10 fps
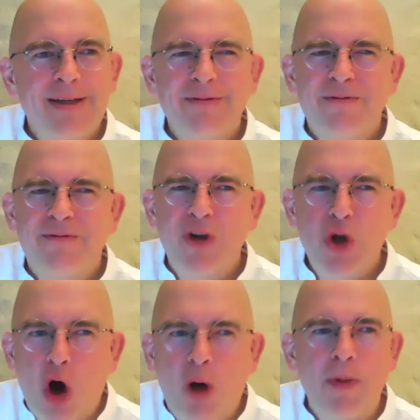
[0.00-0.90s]

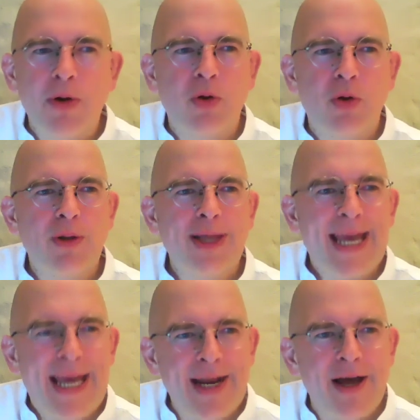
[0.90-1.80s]
phenomenal
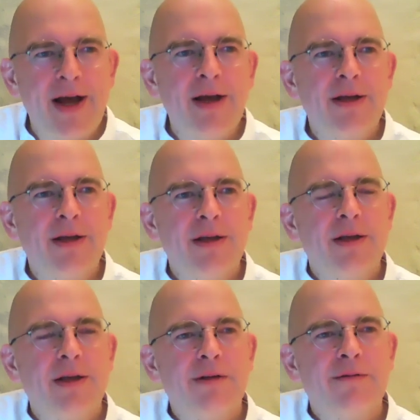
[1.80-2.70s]
inner
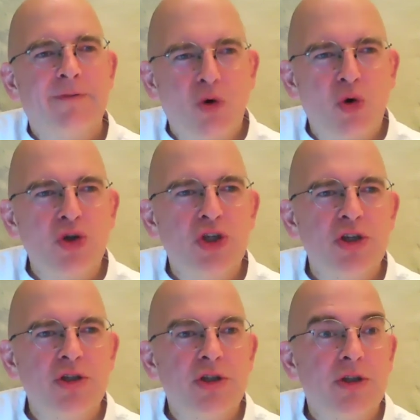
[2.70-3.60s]

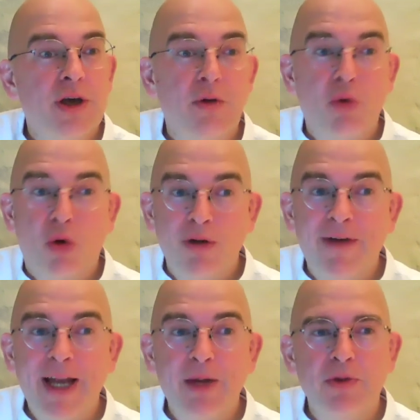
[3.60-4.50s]
forces that are all
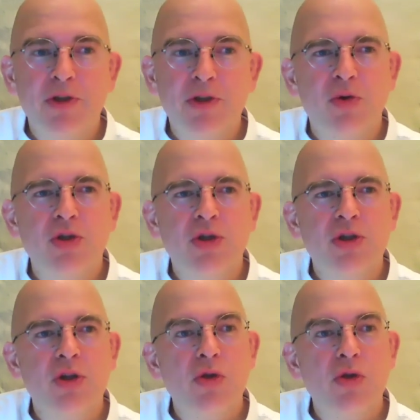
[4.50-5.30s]
available to us.